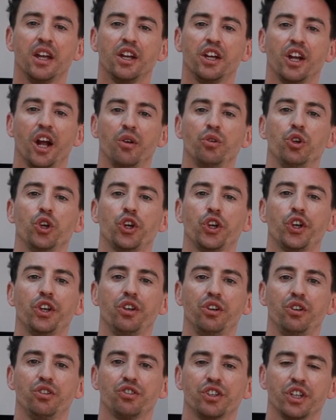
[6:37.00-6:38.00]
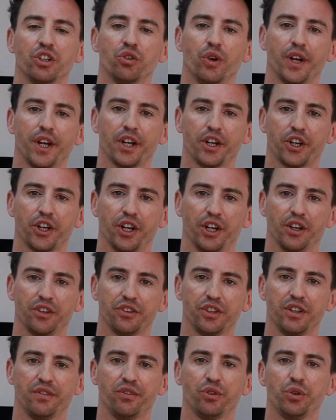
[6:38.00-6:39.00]
look at using credit
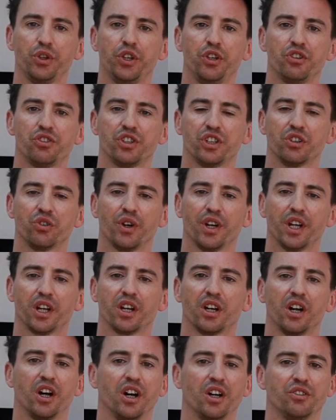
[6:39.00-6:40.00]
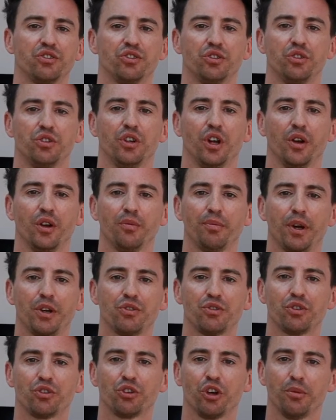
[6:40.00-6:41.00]
cards. If you're using credit cards,
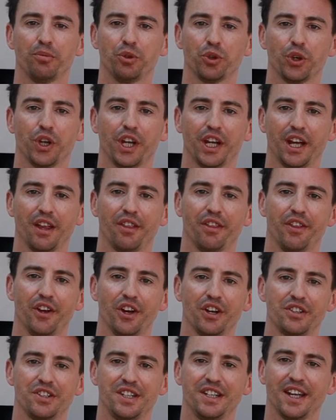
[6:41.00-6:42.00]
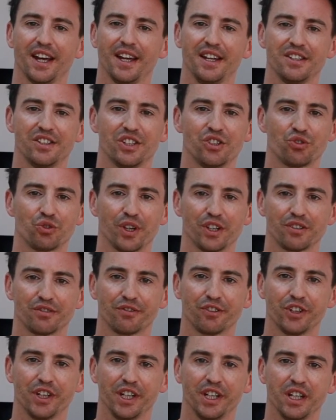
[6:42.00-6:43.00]
most of the time you're going to get 30 days interest
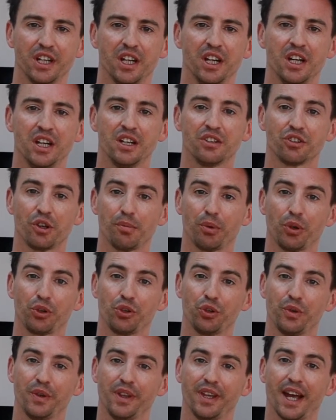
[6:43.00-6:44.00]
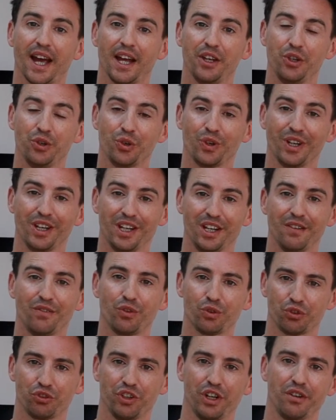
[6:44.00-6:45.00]
free. So by doing that, you can give
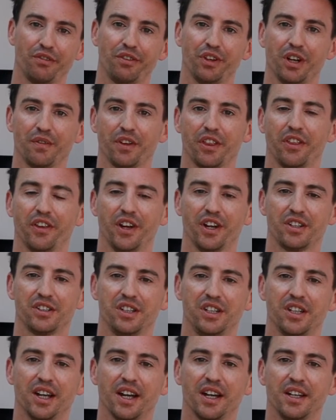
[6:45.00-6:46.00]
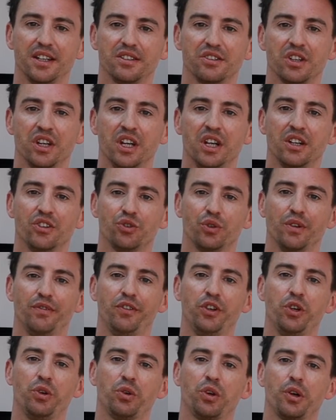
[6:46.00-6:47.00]
yourself another 30 days. So if
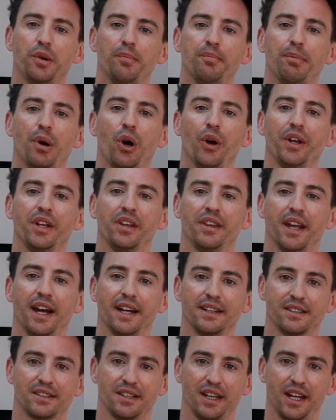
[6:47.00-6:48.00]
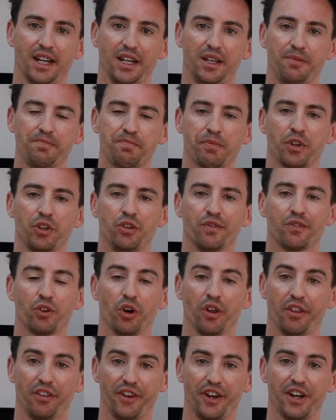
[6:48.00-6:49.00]
you combine that, say you've
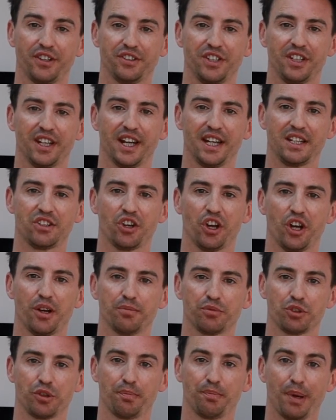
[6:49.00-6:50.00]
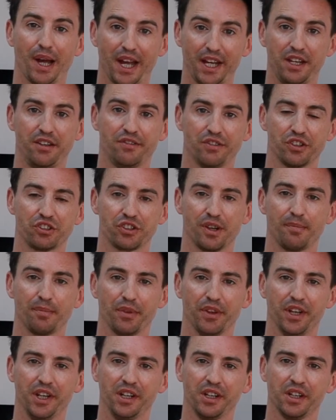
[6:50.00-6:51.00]
got 30-day terms to pay for
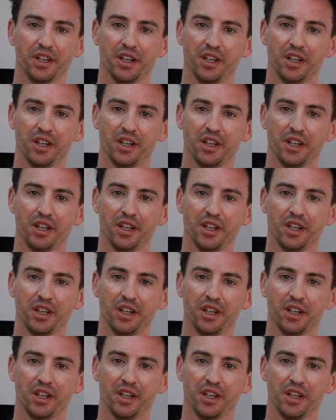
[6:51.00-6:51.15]
something,